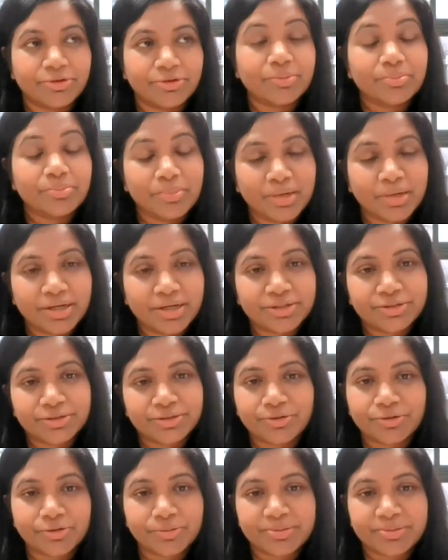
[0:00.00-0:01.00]
for a
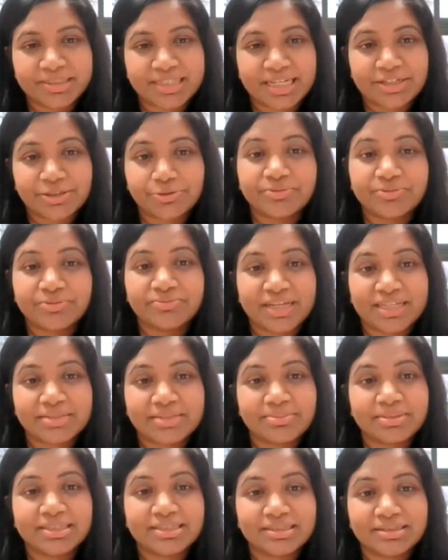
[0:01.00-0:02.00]
merger or a potential
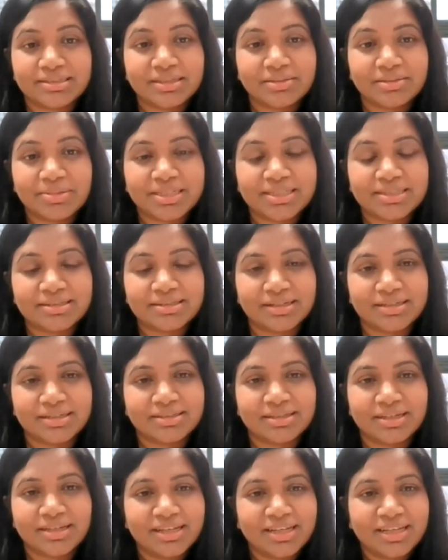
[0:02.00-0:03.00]
investment into the
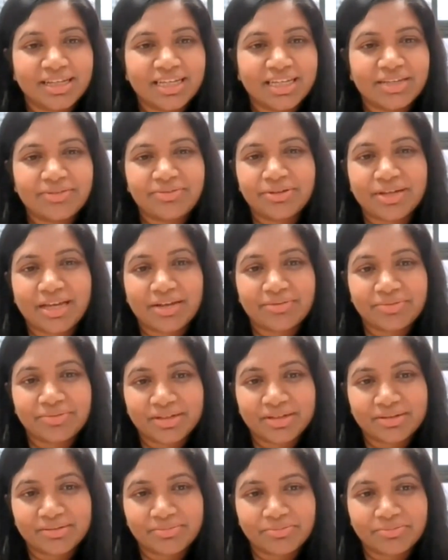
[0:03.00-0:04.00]
business, if you have
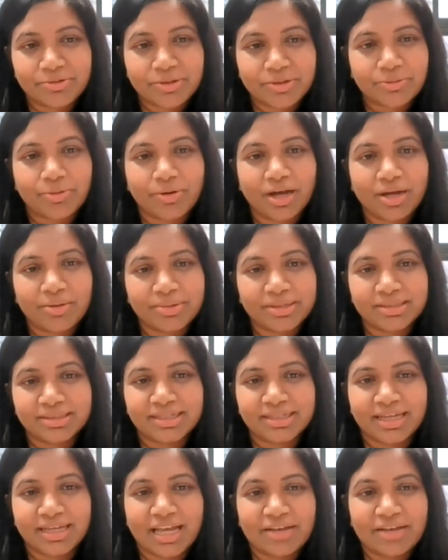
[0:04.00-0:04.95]
a requirement